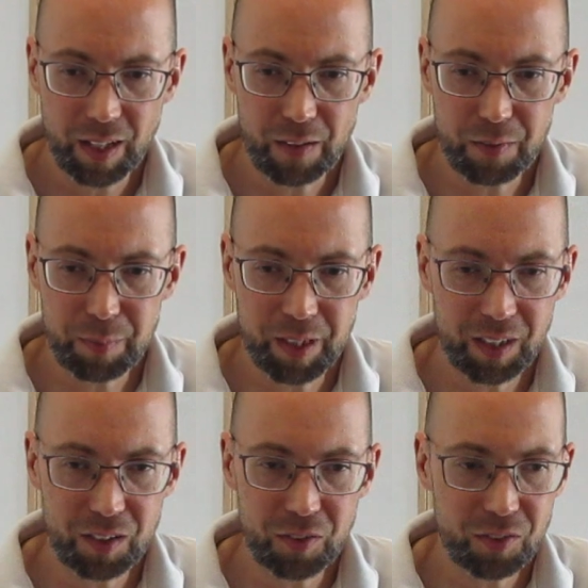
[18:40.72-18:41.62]
Everybody
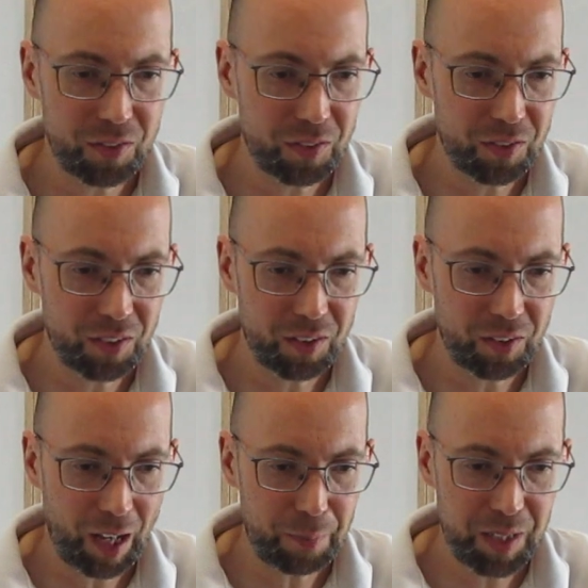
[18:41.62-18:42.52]
is
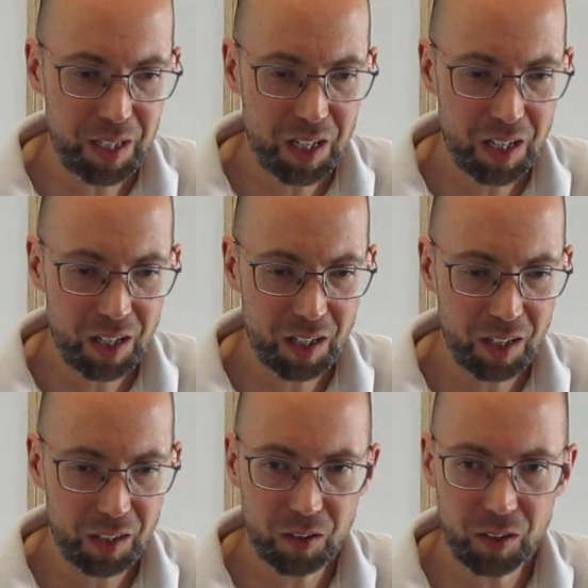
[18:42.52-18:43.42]
happy?
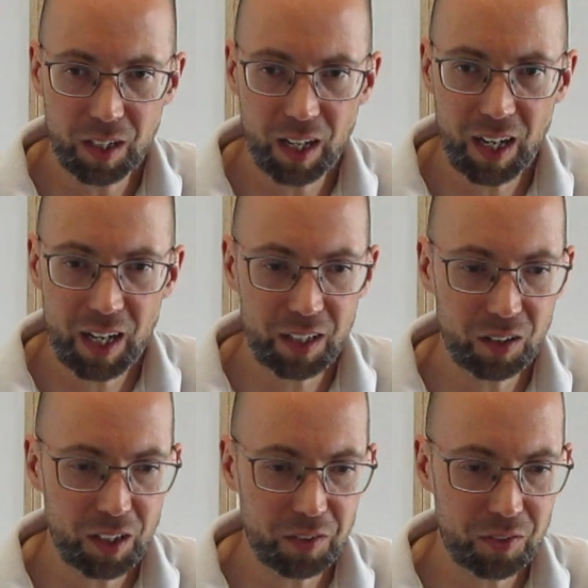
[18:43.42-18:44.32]
Good. Ah, I
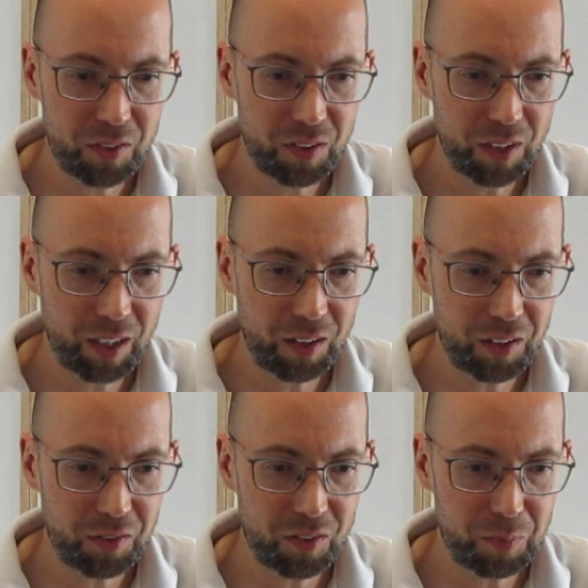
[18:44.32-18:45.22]

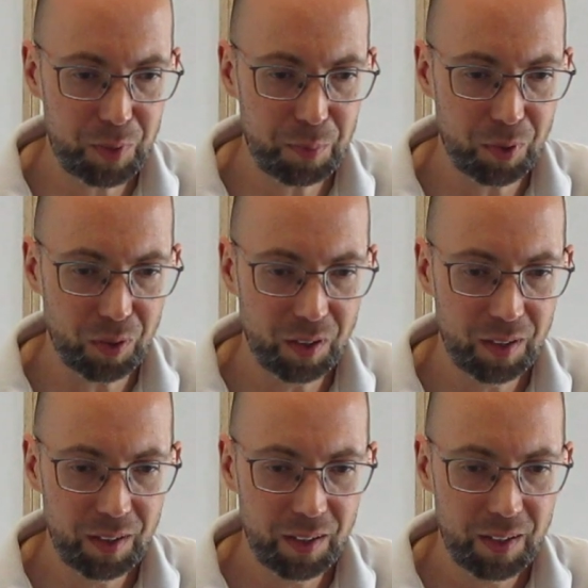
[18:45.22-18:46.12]
lost some people.
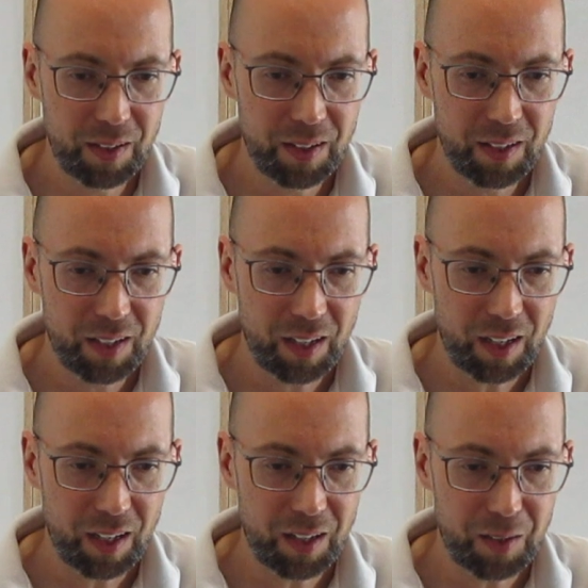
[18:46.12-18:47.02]

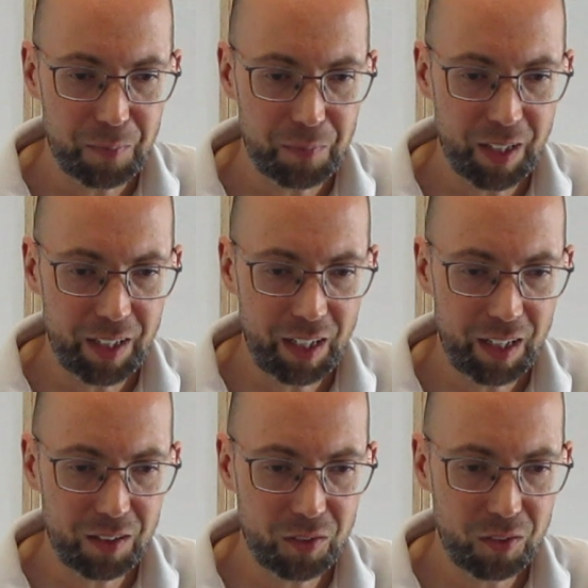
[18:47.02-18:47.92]
I
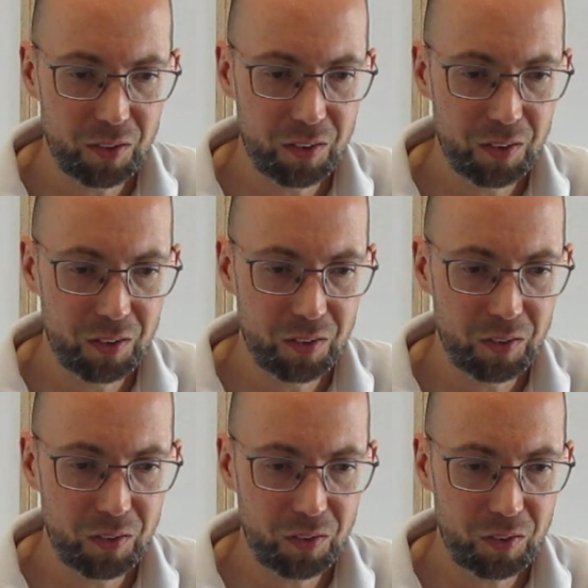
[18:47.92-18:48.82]
had
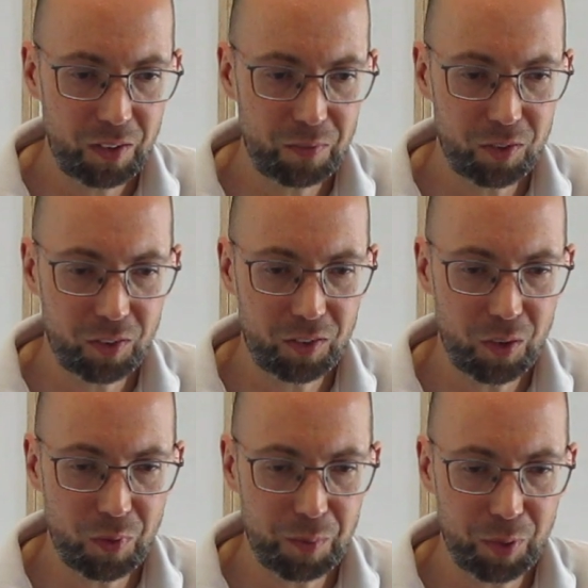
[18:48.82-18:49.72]

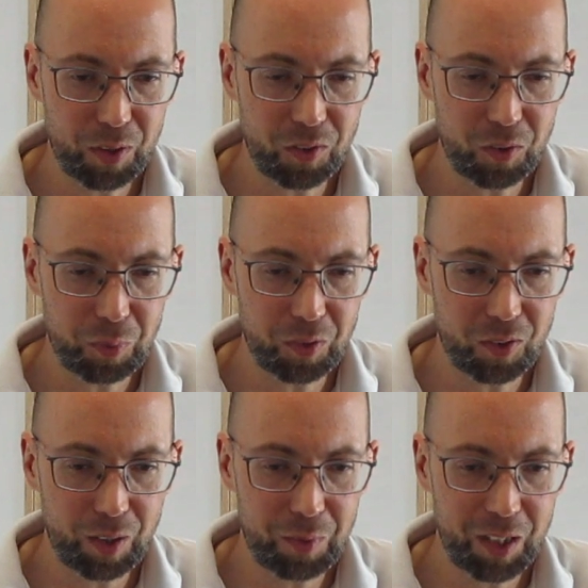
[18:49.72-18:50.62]
61 participants,
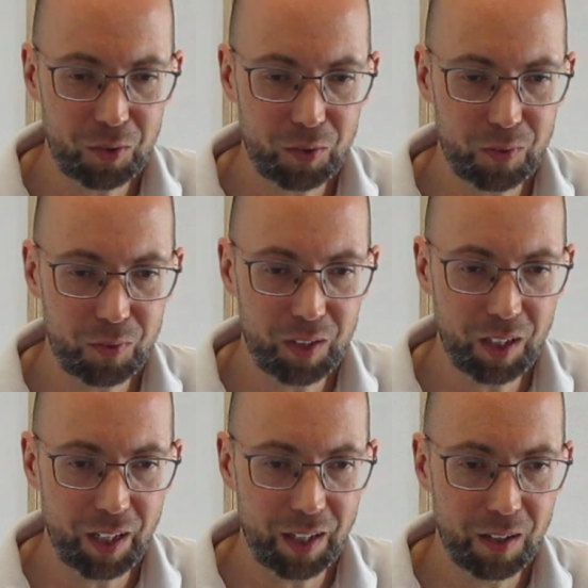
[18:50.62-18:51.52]
and I'm down to
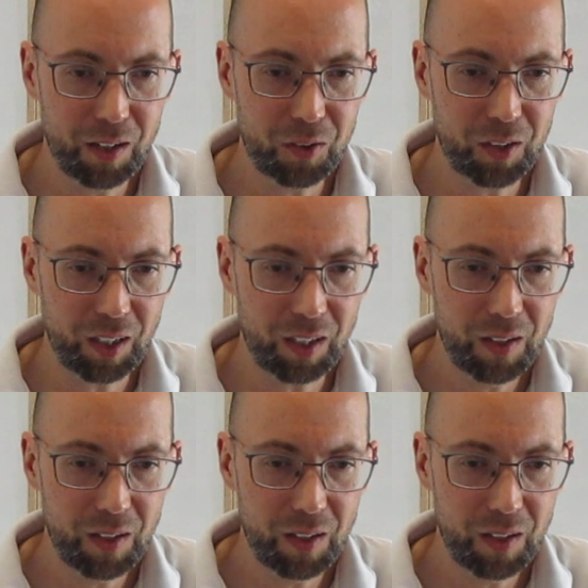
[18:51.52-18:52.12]
59. Okay.